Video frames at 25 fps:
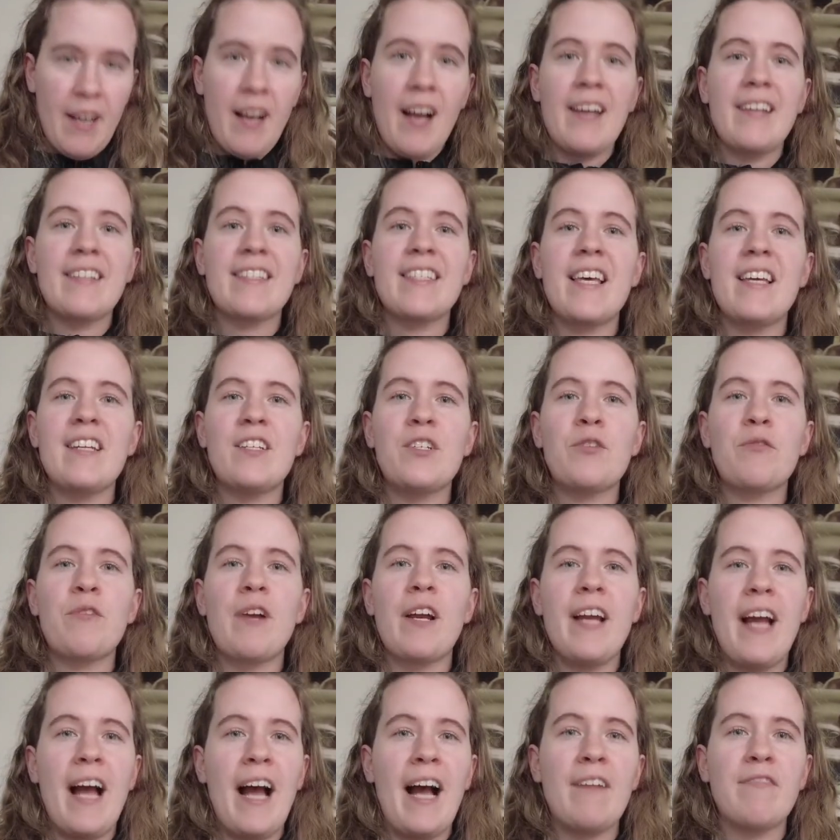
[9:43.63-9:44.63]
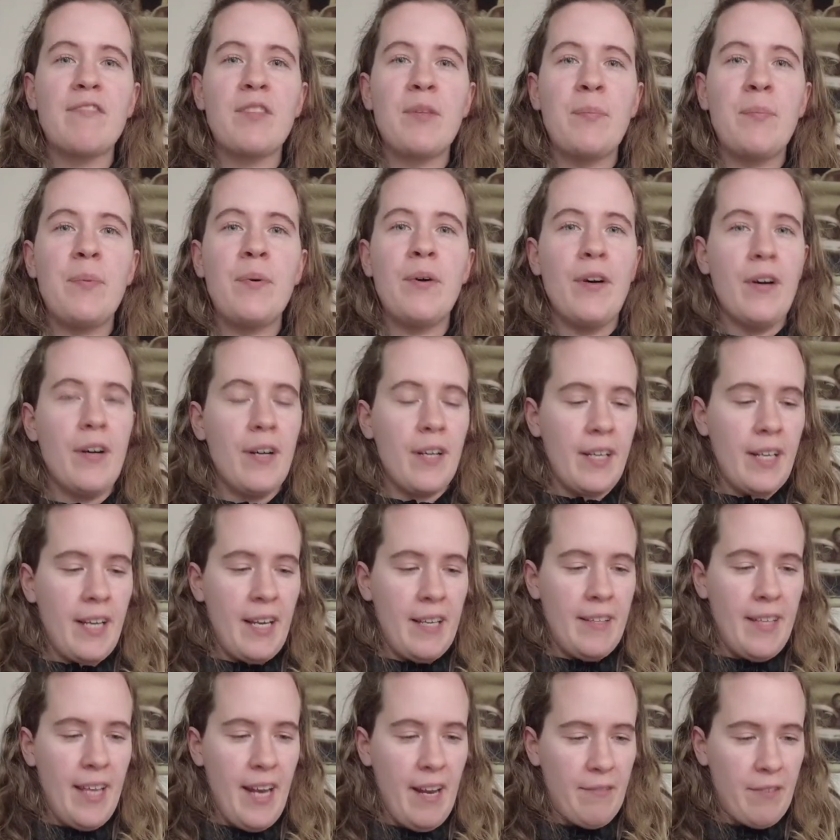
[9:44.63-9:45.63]
I decided to write half the book,
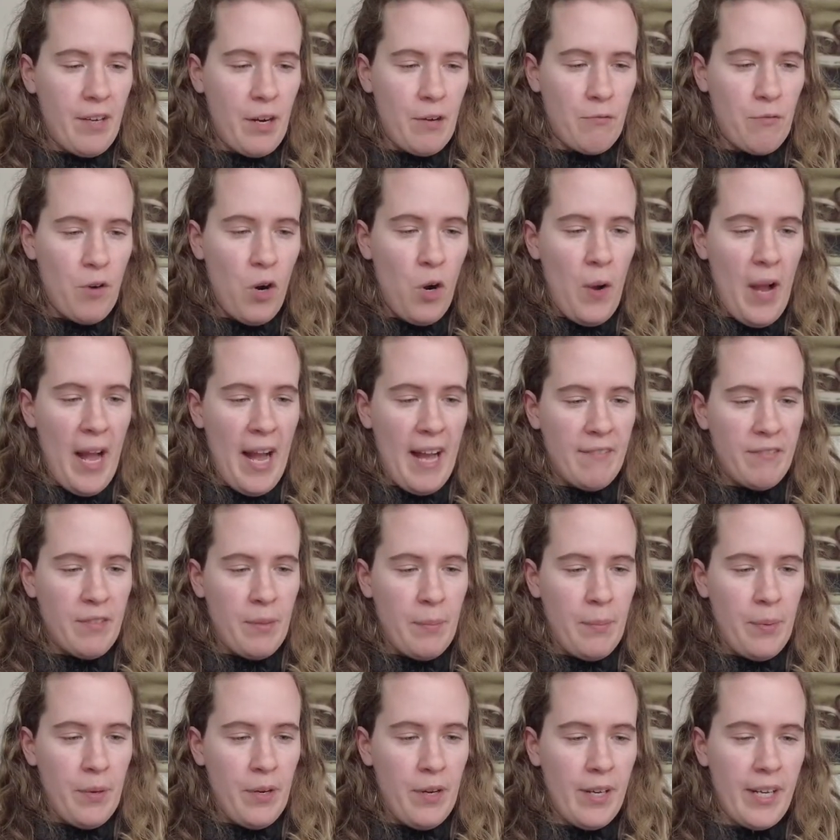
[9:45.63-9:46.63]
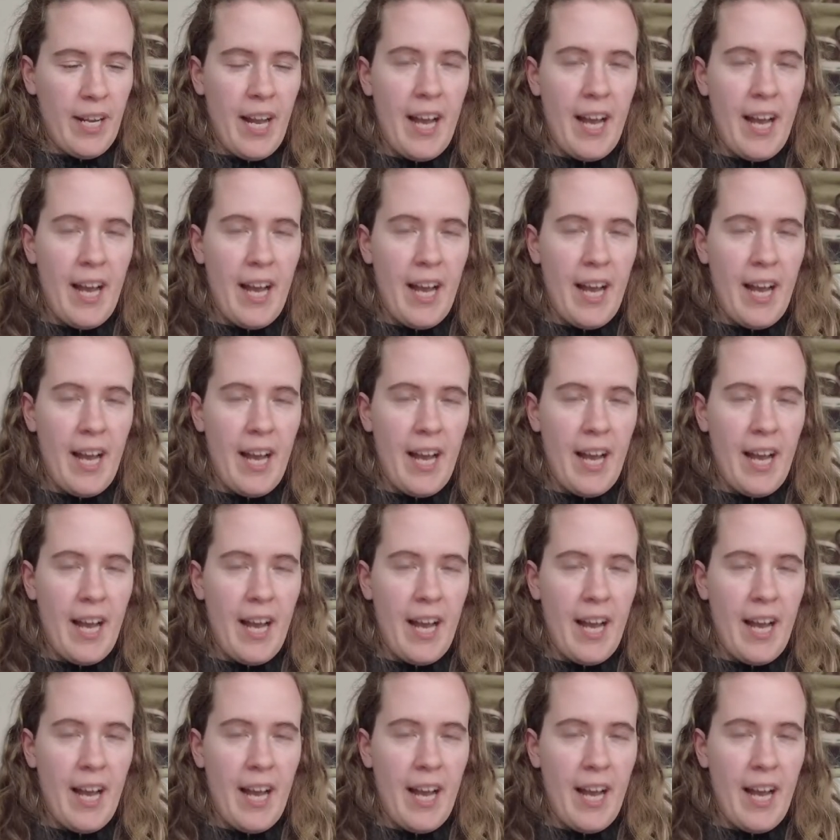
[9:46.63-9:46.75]
and then after I wrote half the book,